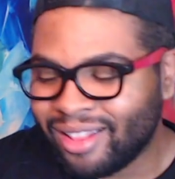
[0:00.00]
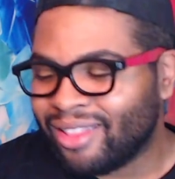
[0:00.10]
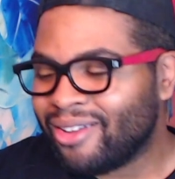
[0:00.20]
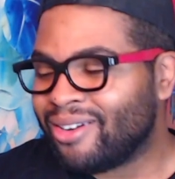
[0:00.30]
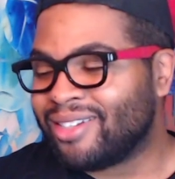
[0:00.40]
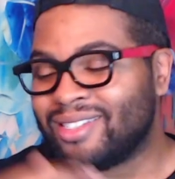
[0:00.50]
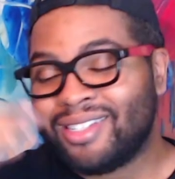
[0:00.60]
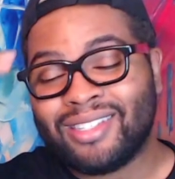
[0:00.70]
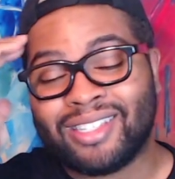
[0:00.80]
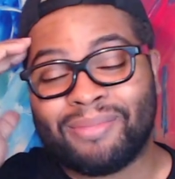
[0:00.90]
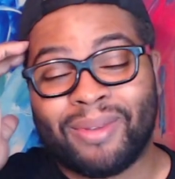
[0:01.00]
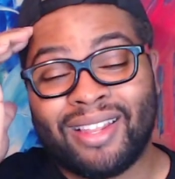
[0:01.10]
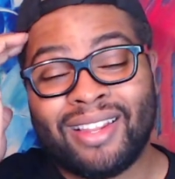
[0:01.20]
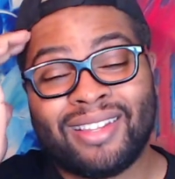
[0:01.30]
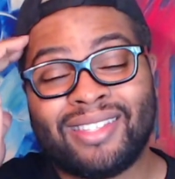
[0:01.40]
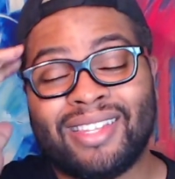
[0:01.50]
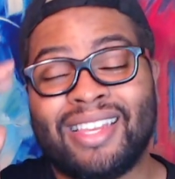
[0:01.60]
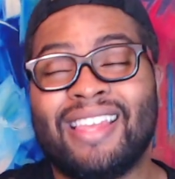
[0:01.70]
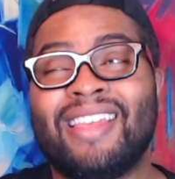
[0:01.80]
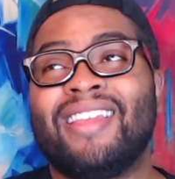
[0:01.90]
Lord Jesus, but it is
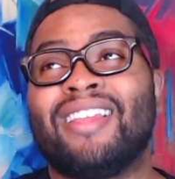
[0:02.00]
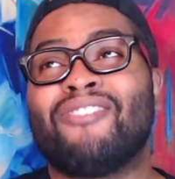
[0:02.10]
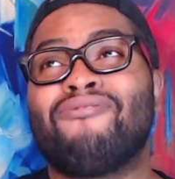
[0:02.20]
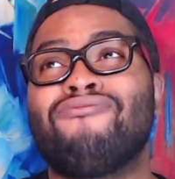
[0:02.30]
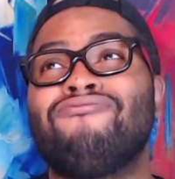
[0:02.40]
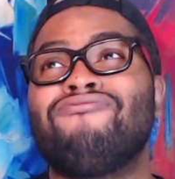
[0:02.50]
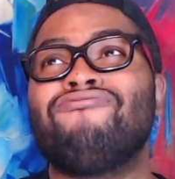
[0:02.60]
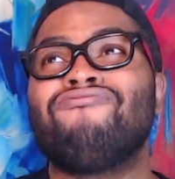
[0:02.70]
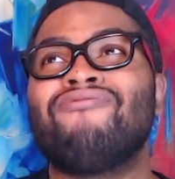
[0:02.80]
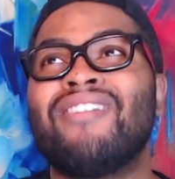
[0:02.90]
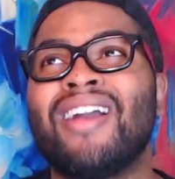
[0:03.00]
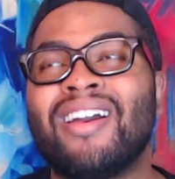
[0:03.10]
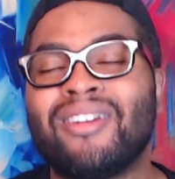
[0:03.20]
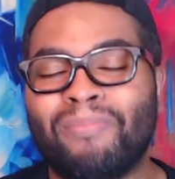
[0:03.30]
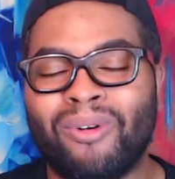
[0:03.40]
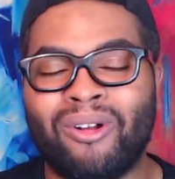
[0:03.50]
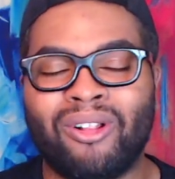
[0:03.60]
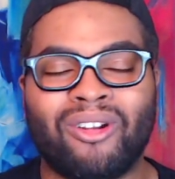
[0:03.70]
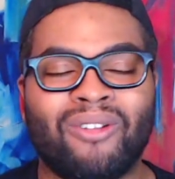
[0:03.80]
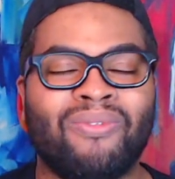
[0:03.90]
incredible.
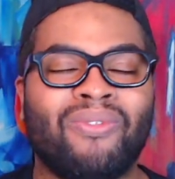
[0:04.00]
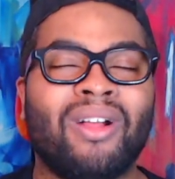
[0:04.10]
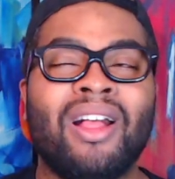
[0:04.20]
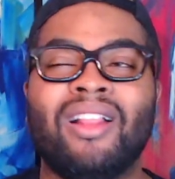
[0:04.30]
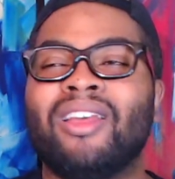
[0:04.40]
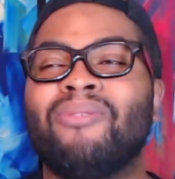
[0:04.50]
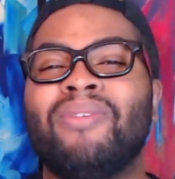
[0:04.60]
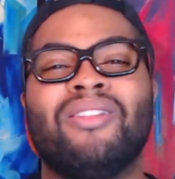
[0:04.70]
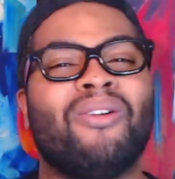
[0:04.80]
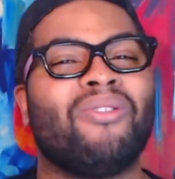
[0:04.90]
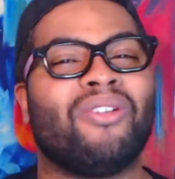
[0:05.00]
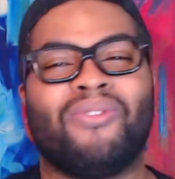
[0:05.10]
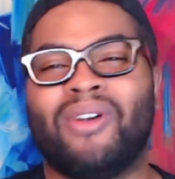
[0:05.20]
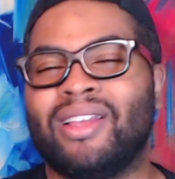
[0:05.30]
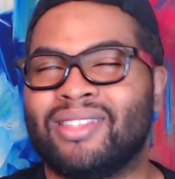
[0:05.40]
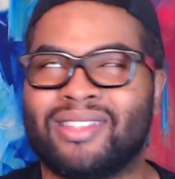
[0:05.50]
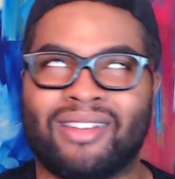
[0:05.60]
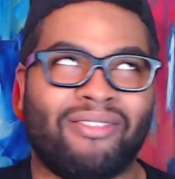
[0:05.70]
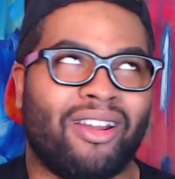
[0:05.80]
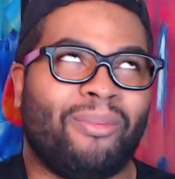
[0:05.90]
Her like, we know her voice is
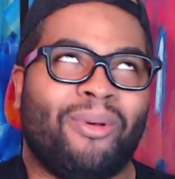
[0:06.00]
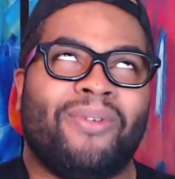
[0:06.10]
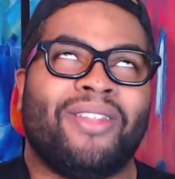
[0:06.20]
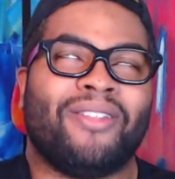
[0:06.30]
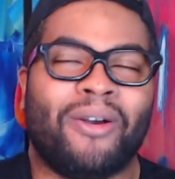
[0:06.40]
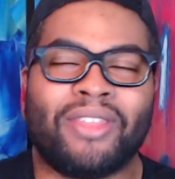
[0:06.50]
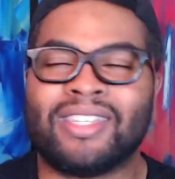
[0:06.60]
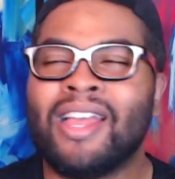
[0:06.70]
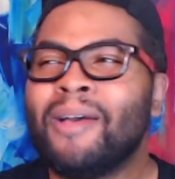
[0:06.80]
incredible. We know this.